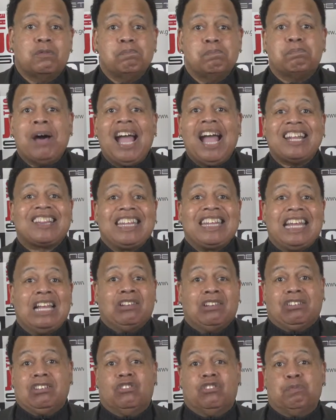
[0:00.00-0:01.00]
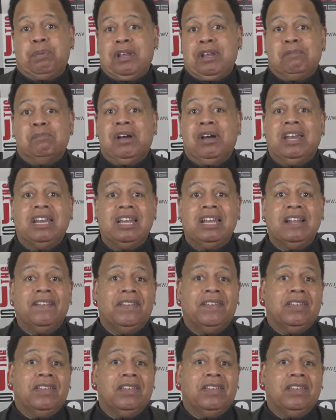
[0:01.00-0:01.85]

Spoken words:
buy things and spend money.